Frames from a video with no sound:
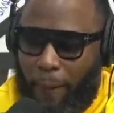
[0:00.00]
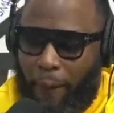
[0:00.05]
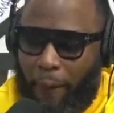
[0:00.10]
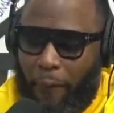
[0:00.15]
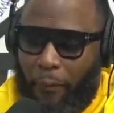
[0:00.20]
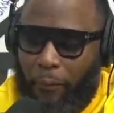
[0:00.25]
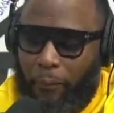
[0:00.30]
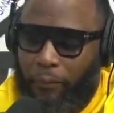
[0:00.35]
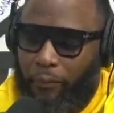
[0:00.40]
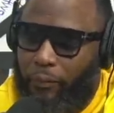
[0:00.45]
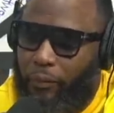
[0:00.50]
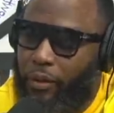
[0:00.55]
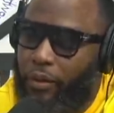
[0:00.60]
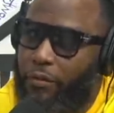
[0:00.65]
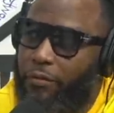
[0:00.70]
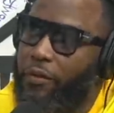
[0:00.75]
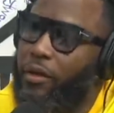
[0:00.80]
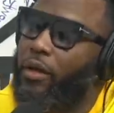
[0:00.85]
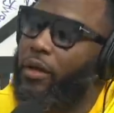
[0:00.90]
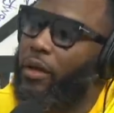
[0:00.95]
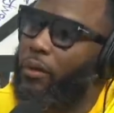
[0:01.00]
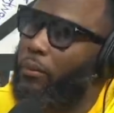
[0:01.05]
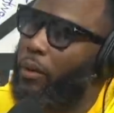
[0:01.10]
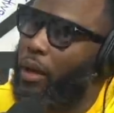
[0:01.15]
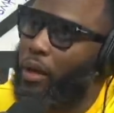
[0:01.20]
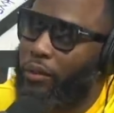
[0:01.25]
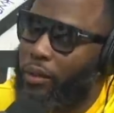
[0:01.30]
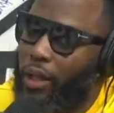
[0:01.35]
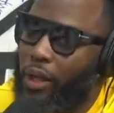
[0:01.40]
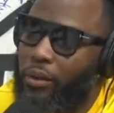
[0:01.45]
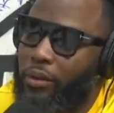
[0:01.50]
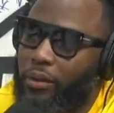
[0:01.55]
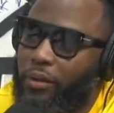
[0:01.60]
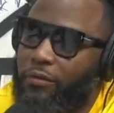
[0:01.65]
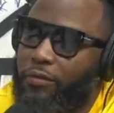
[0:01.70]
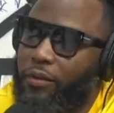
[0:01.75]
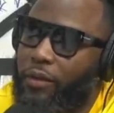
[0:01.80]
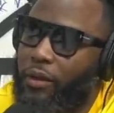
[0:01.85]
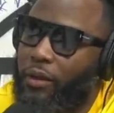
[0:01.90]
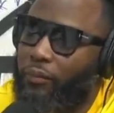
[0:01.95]
Um, NFL combine. No,
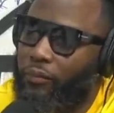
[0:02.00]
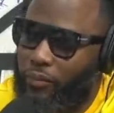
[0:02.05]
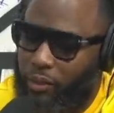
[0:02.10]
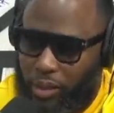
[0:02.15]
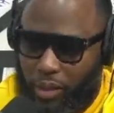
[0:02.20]
NFL. NFL.